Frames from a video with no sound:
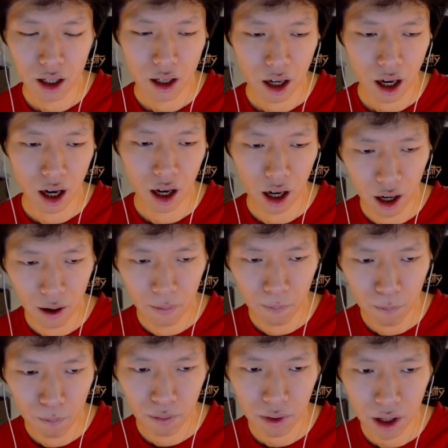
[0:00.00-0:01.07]

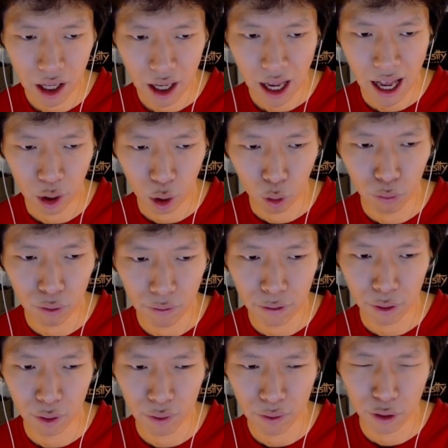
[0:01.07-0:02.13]
And for
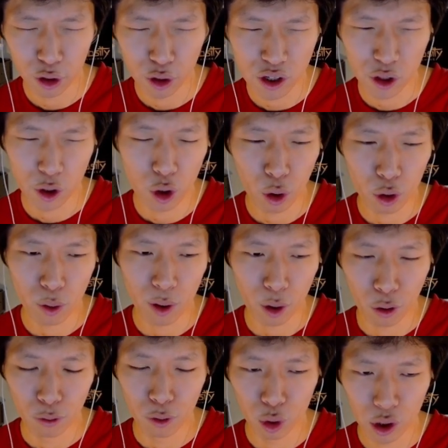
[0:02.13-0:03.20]
those of you who don't know what
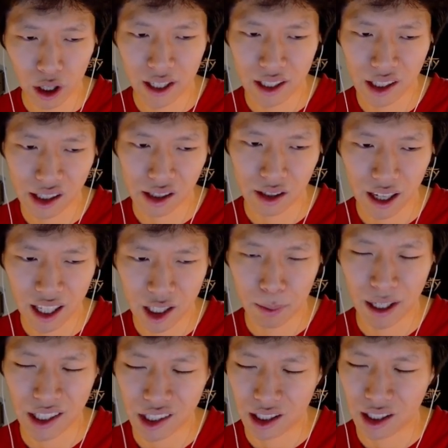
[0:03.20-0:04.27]
Overlord is, it's
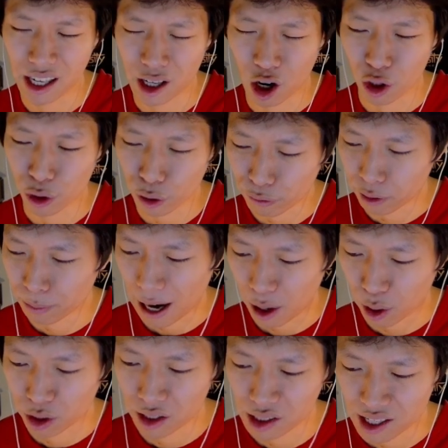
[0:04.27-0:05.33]
basically like Hunger for
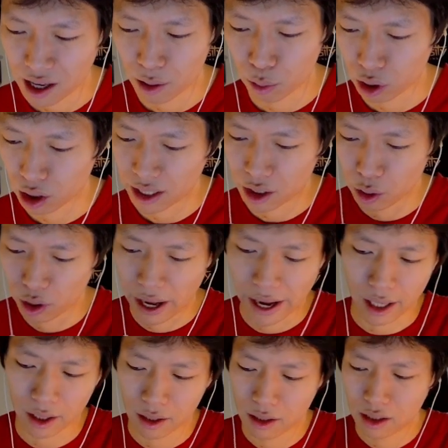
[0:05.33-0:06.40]
Power, the set where like you like
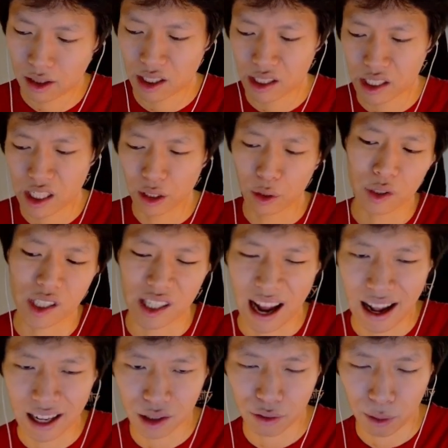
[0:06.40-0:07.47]
steal
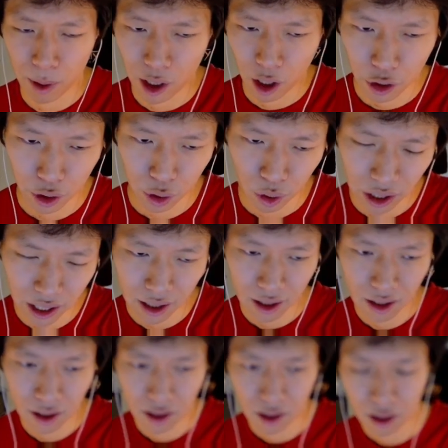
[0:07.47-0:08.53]
stats from another unit.
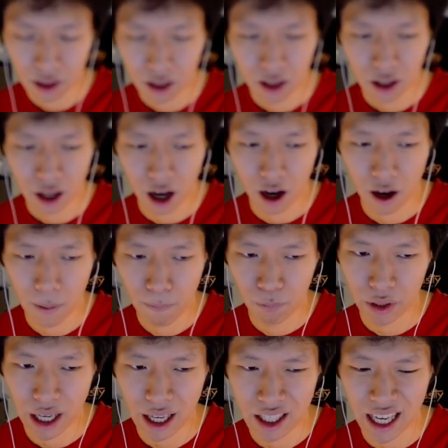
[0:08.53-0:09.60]

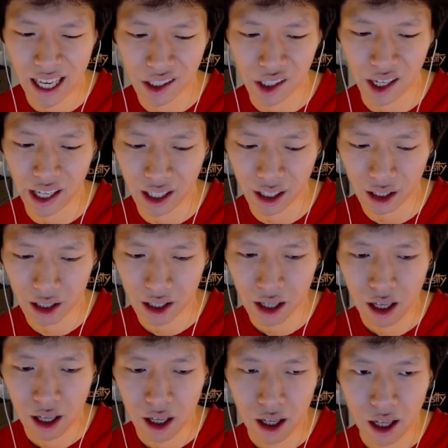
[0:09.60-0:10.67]
It takes like
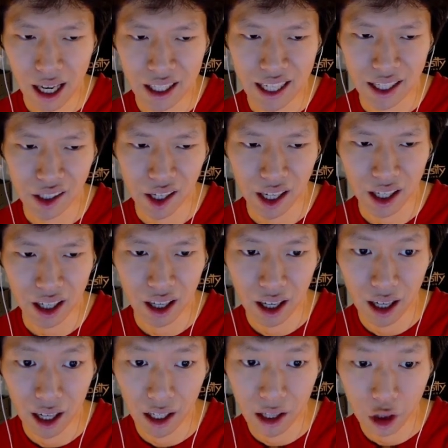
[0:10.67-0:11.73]

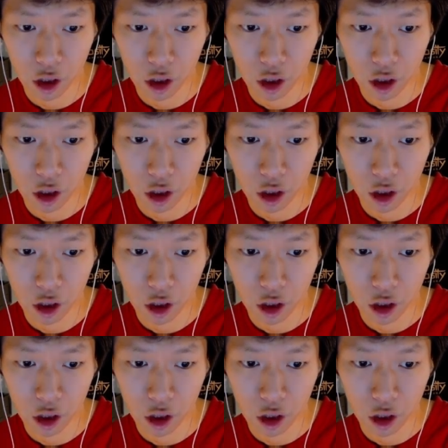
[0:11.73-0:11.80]
40%